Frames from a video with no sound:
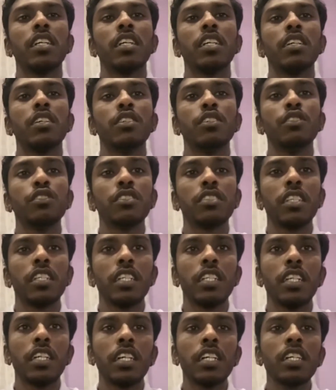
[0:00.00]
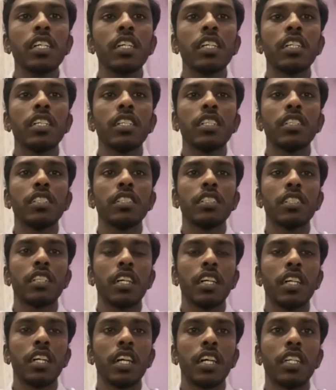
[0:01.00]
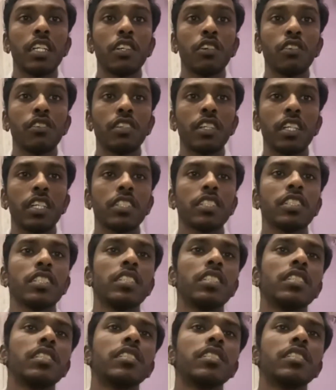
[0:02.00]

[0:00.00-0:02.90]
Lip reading: used in under construction.